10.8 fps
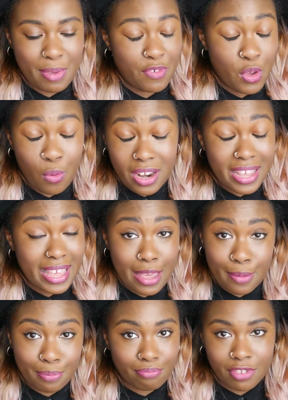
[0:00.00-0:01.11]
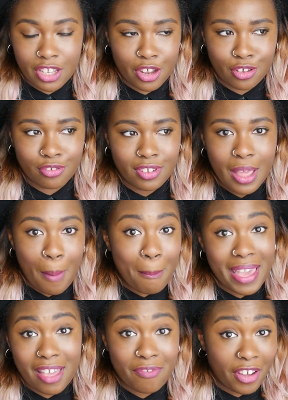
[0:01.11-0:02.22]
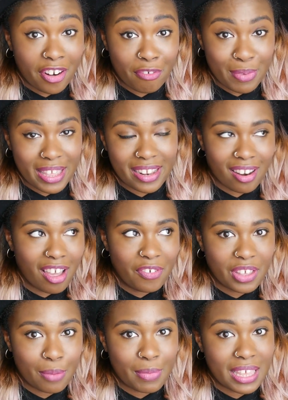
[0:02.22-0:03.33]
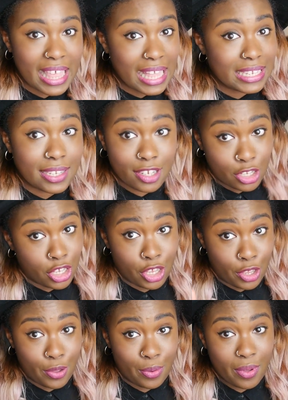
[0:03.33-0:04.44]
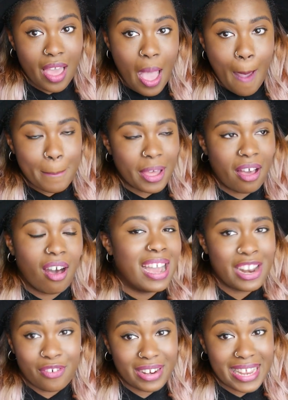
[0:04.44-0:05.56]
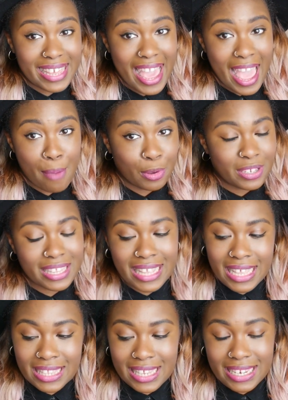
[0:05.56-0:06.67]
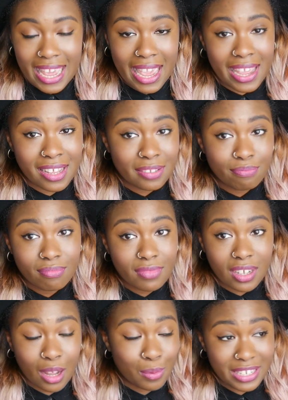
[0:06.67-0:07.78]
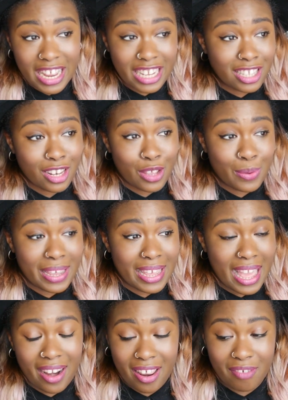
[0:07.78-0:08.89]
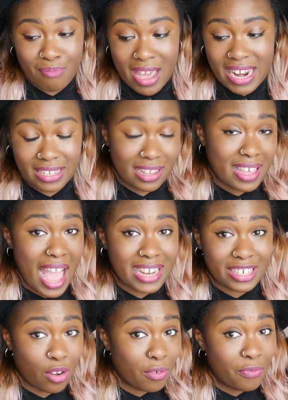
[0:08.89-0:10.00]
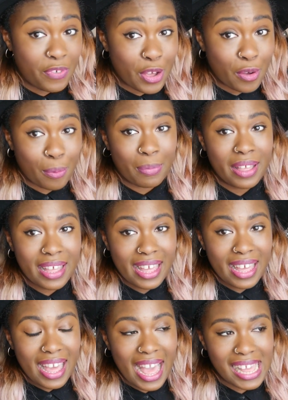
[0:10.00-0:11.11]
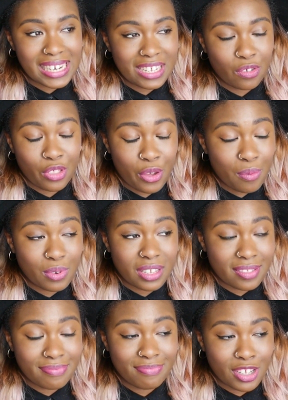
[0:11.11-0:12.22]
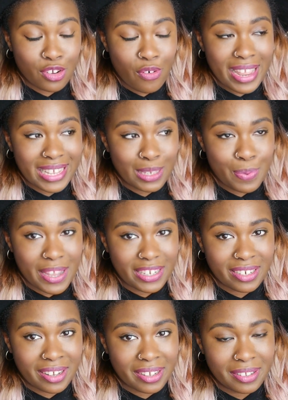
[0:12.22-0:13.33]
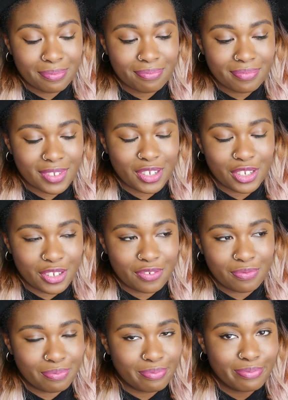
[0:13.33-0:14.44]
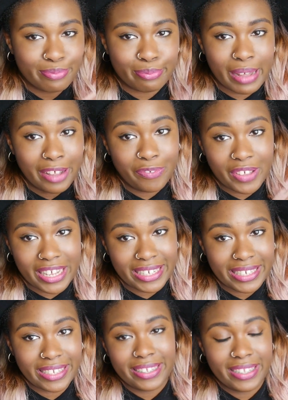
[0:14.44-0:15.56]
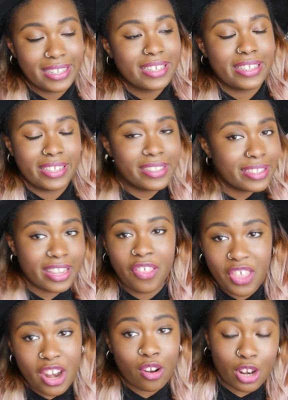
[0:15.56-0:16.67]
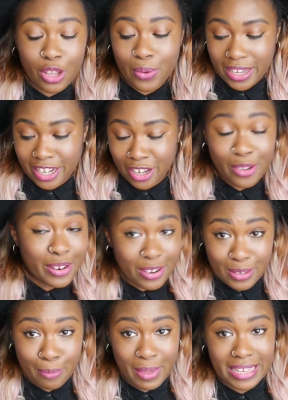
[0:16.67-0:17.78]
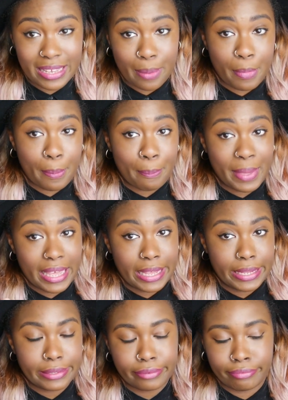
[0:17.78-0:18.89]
If you want to keep, you know, making fun of me and laughing at me, that's you. But I don't really care because at the end of the day, I was next to Louis and I managed to catch it on film. And although it wasn't the greatest picture because of my face, Nothing on Louis. Louis looked amazing, but me.